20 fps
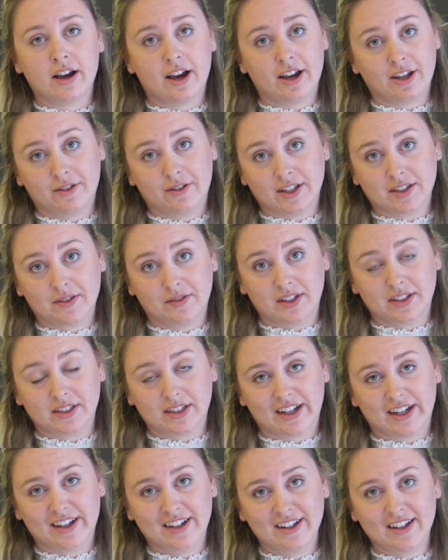a US
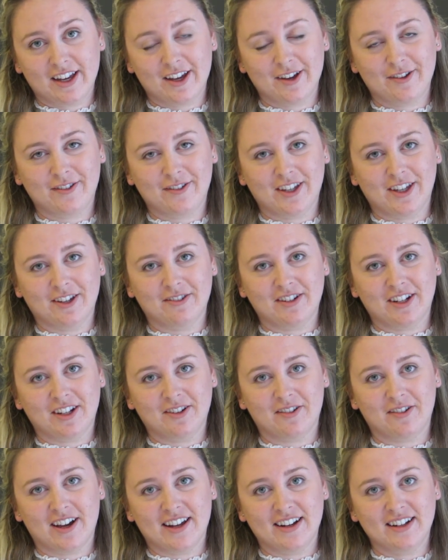visa if you
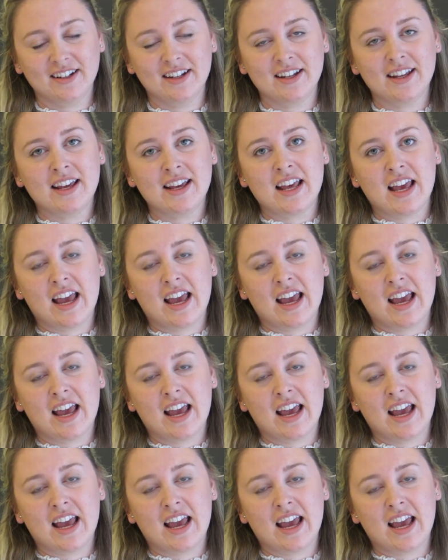need one,